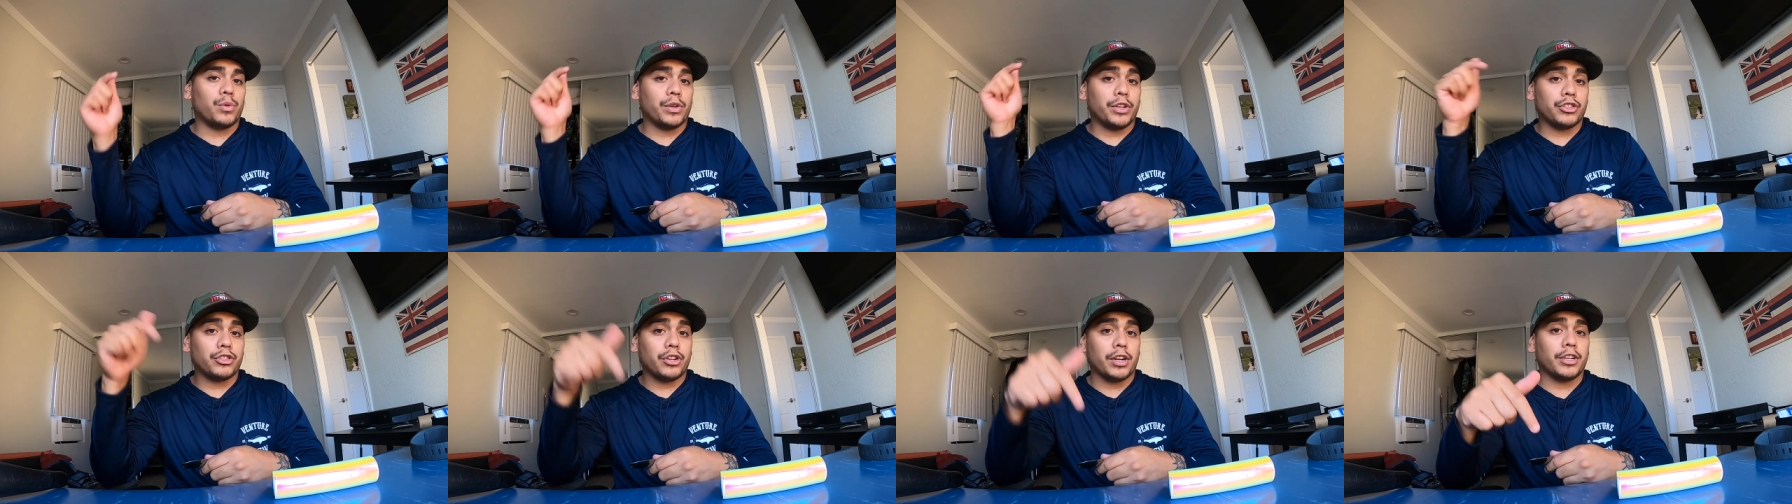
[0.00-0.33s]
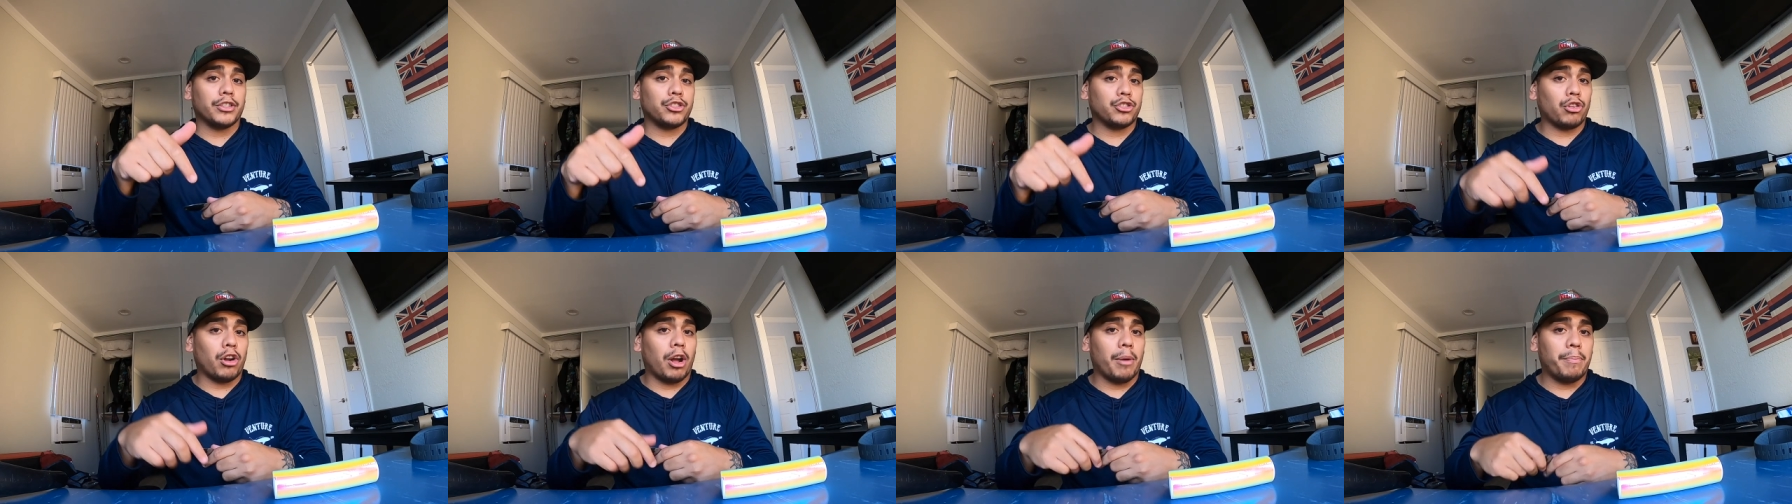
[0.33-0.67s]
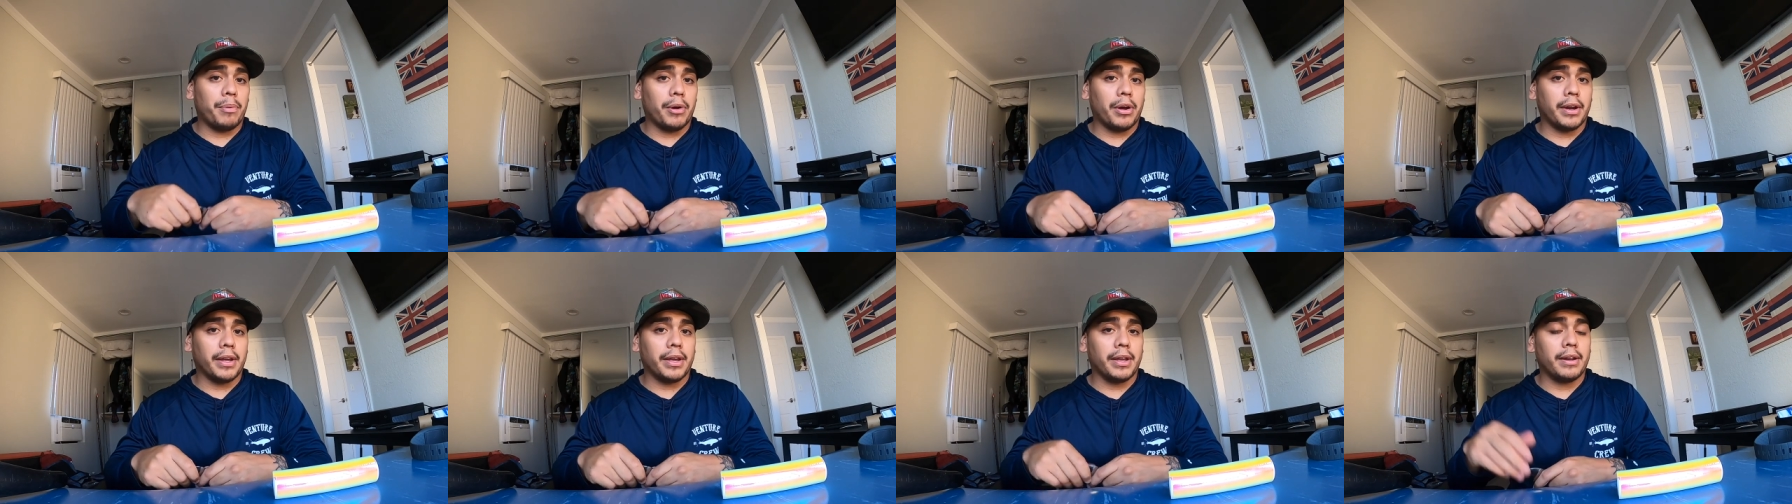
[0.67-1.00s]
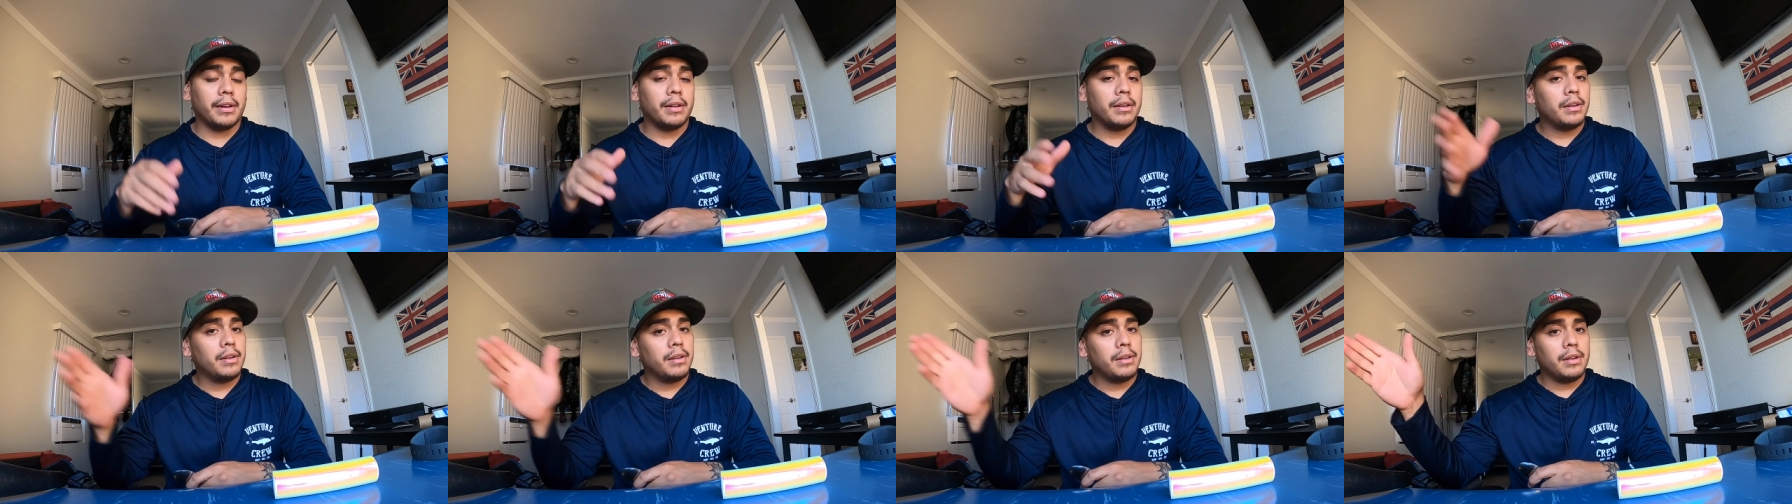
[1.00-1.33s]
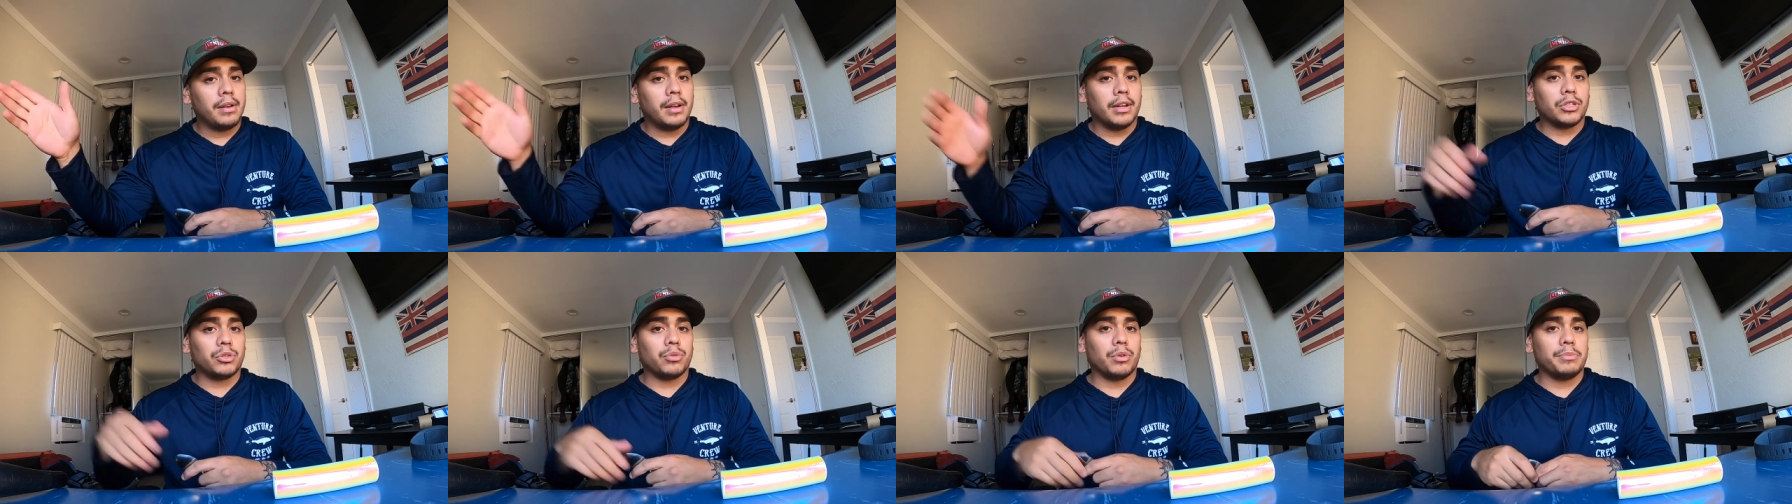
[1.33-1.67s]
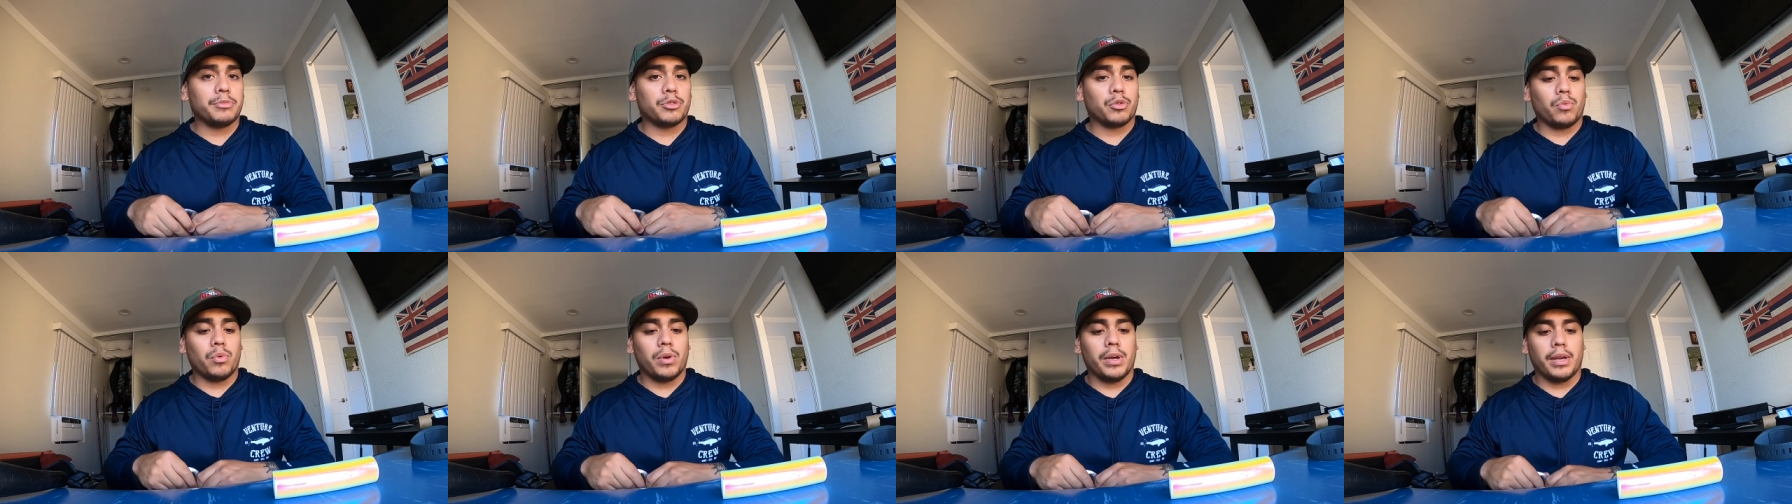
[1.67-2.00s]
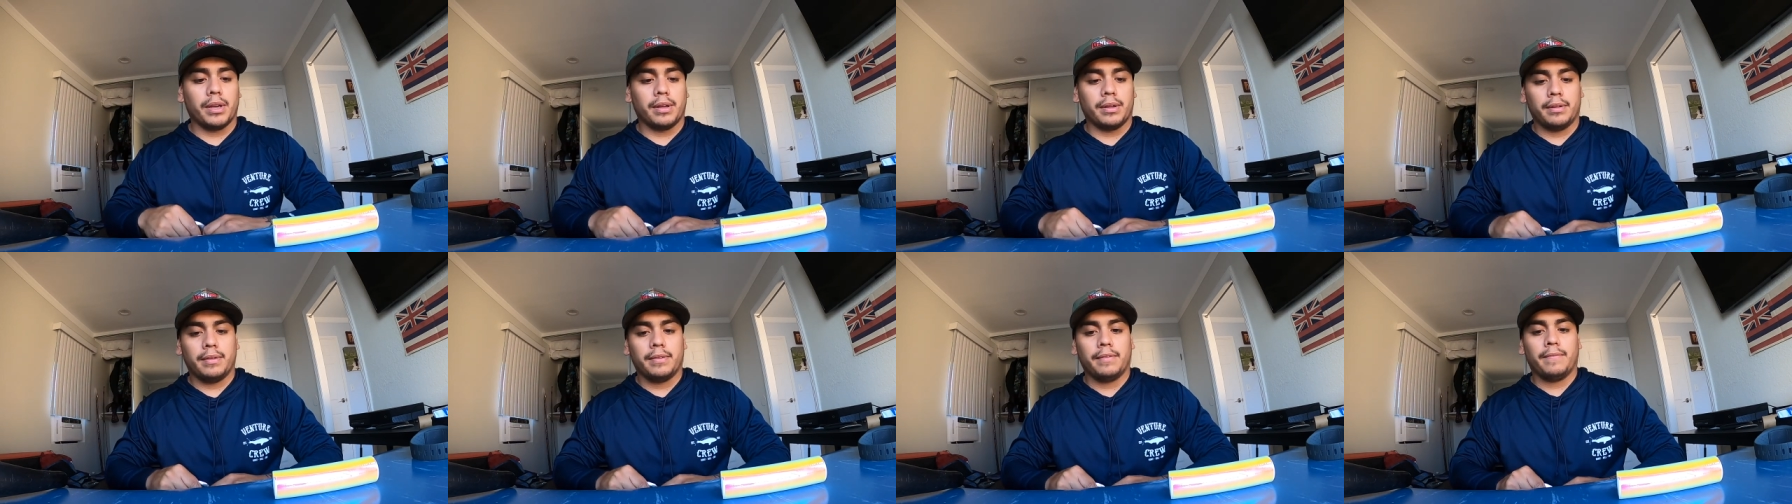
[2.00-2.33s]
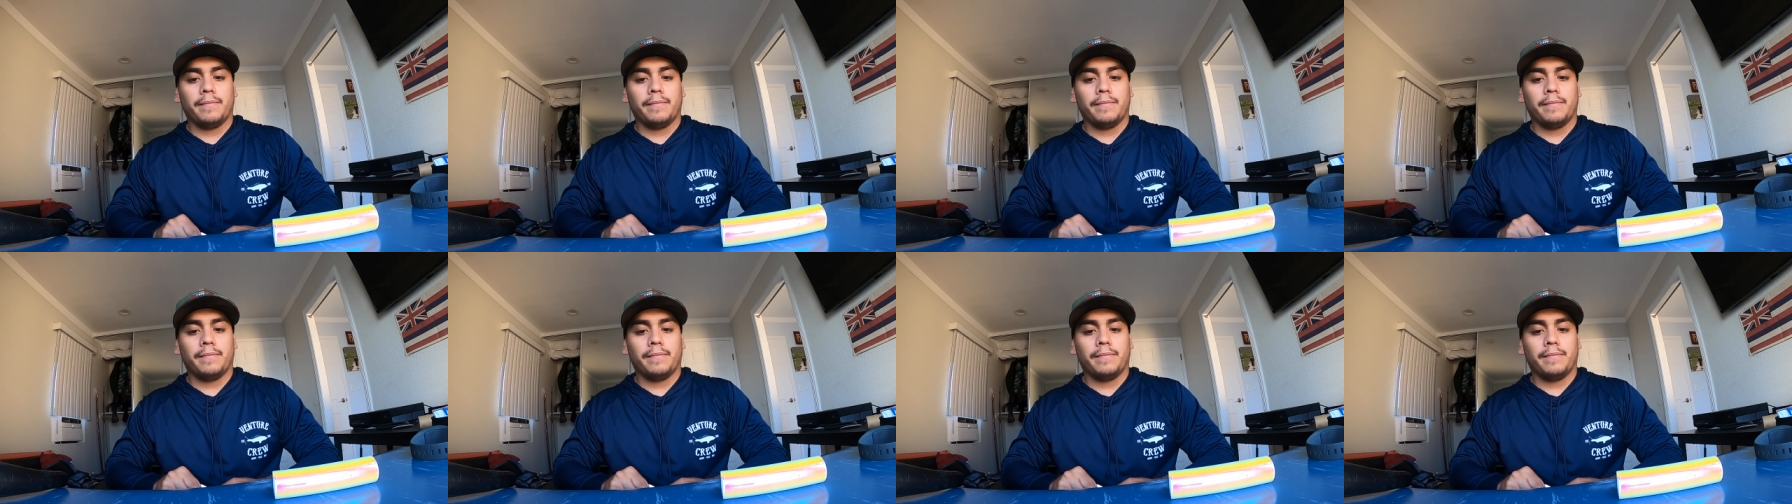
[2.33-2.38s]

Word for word: when you're trying to drop on it, it swims away.